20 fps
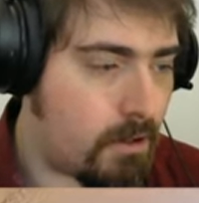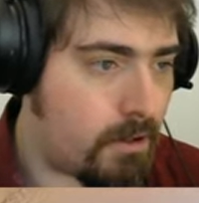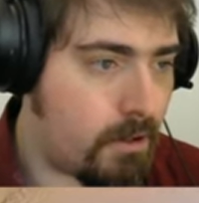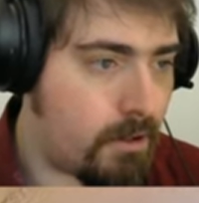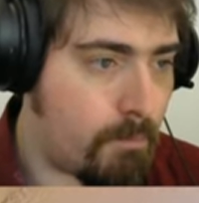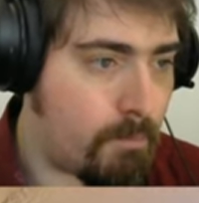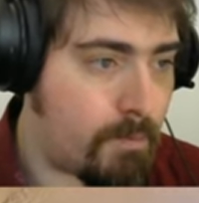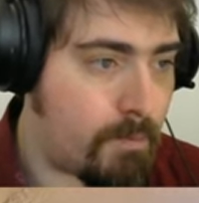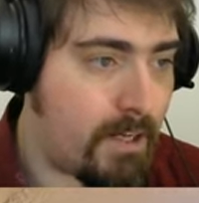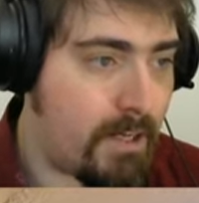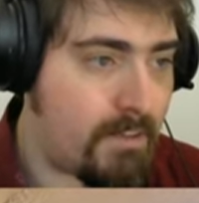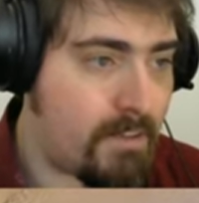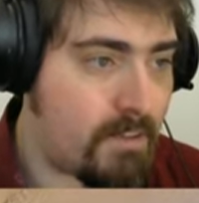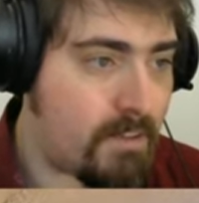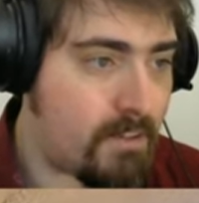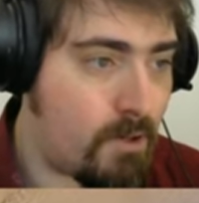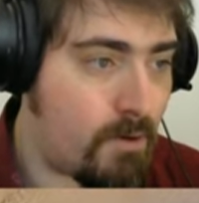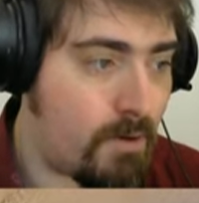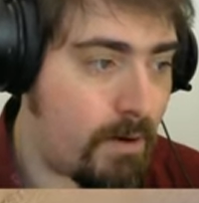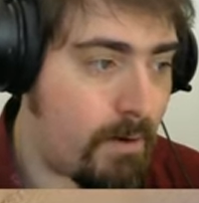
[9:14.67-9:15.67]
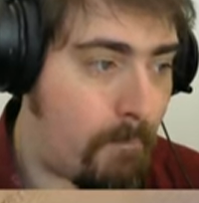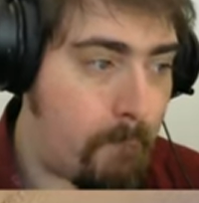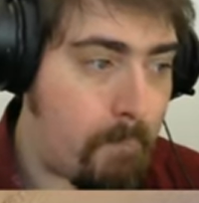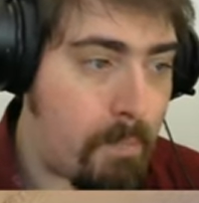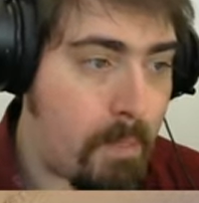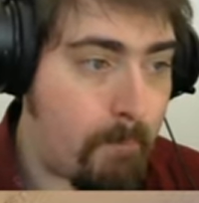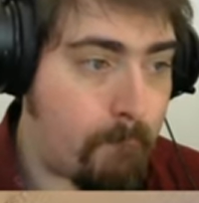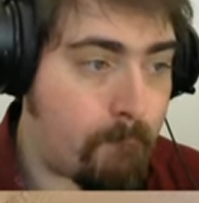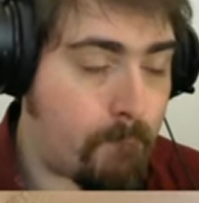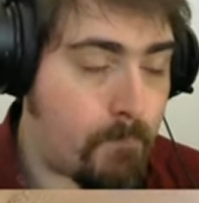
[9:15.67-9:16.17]
The Blazers do it.
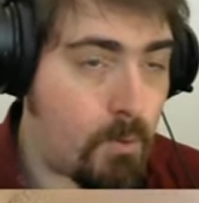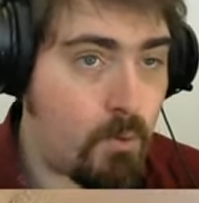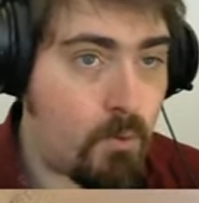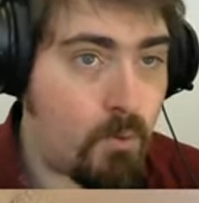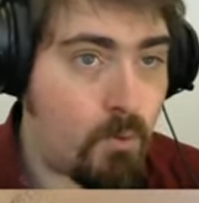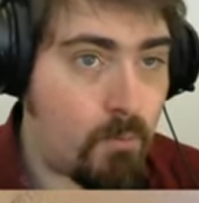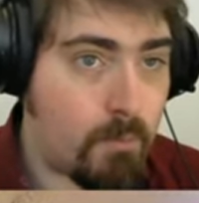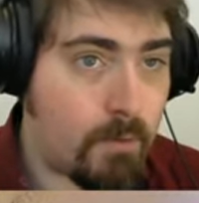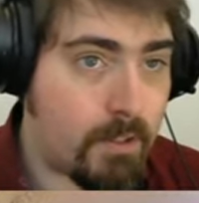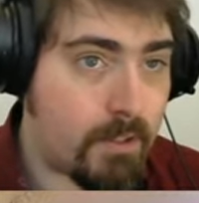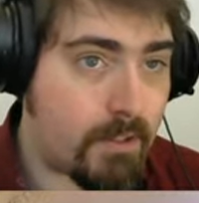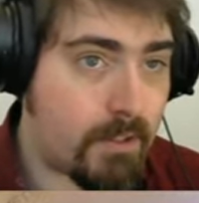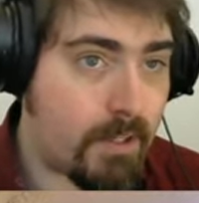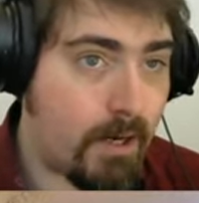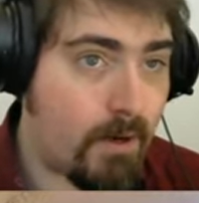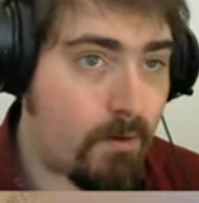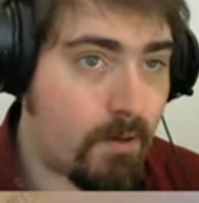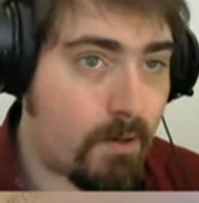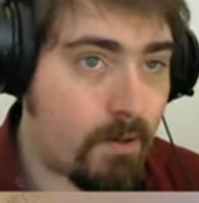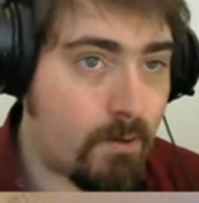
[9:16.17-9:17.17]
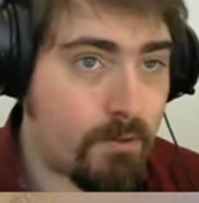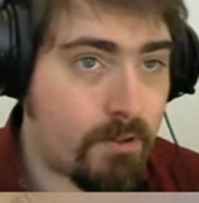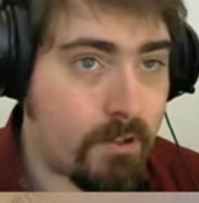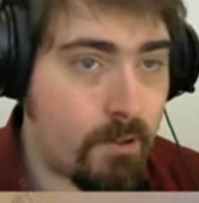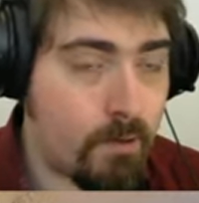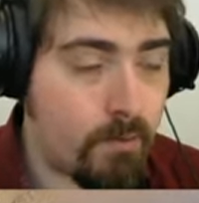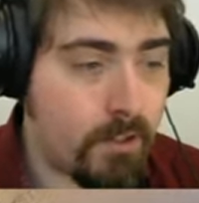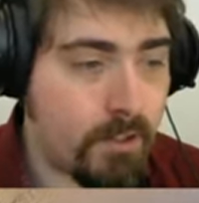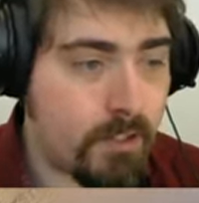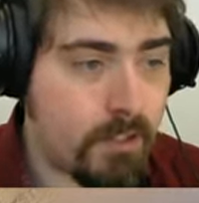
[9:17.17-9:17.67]
Boom. Down goes
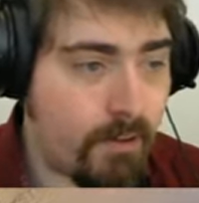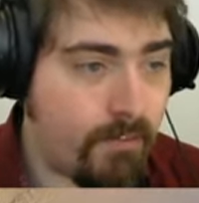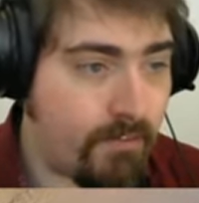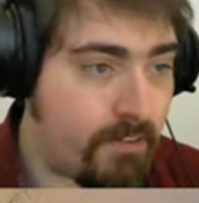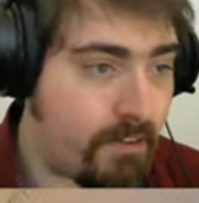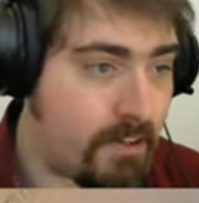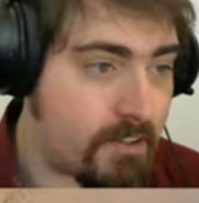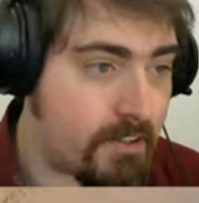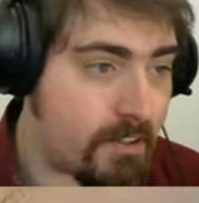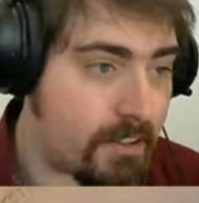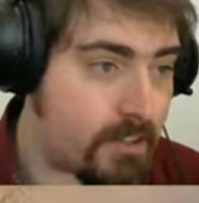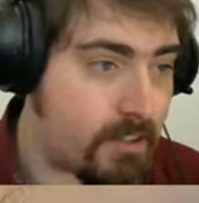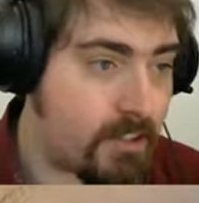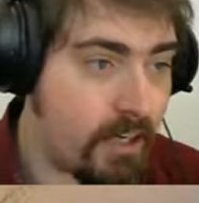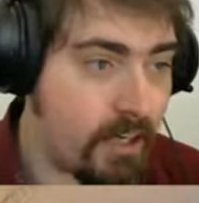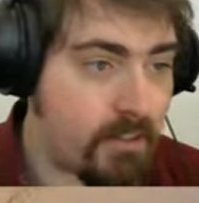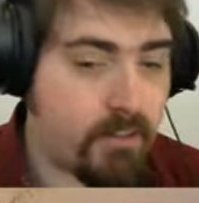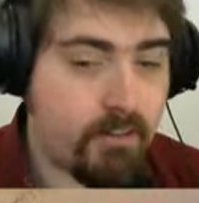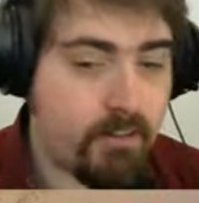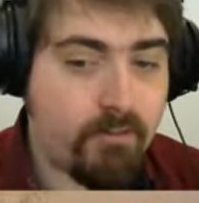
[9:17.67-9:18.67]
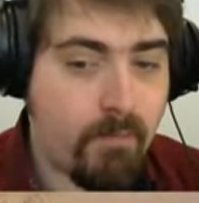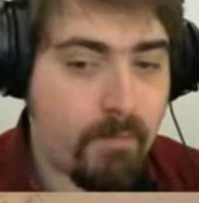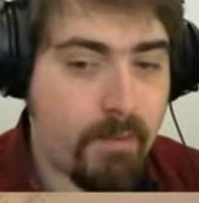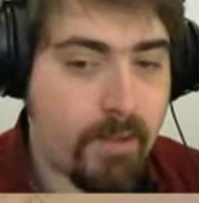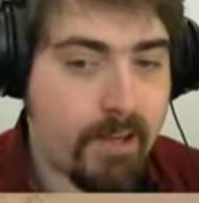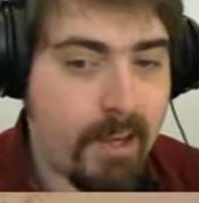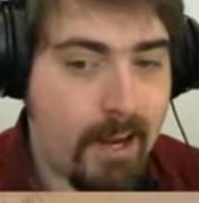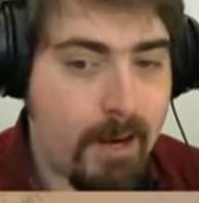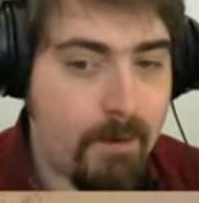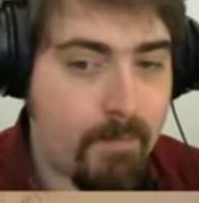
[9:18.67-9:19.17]
Local. Our first ejection from
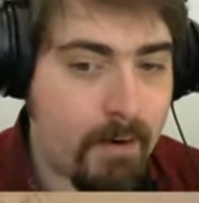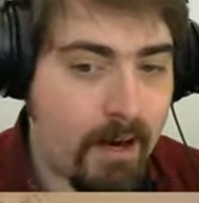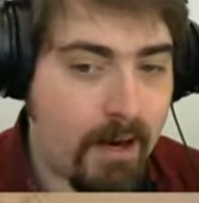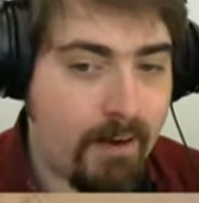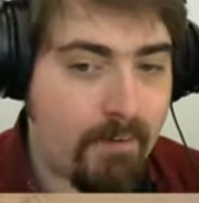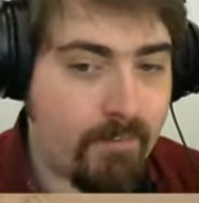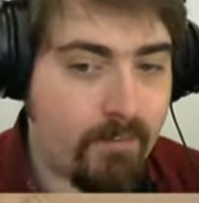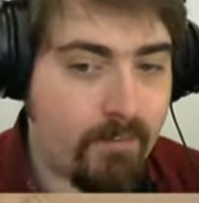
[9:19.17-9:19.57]
the game at